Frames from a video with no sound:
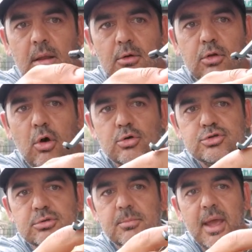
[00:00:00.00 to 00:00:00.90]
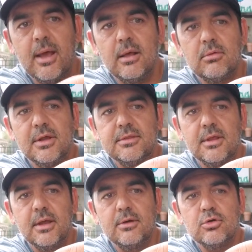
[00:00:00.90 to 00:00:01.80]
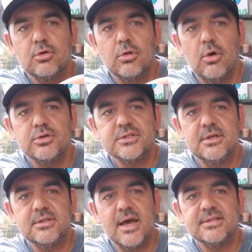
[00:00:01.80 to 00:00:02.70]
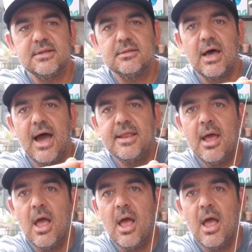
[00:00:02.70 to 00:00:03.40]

closed bail right there. You close it nice and tight.